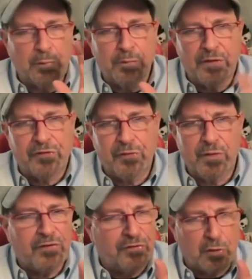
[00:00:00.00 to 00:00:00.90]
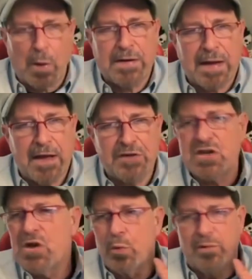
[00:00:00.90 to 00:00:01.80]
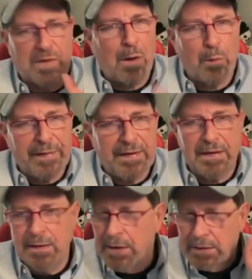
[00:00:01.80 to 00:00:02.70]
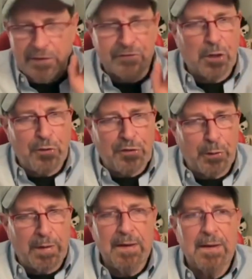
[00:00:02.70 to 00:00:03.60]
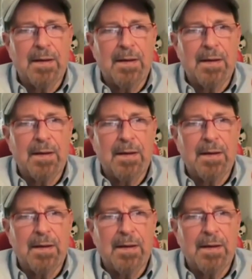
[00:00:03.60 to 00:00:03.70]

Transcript: this is a great case. We've got what we need. Let's go do it.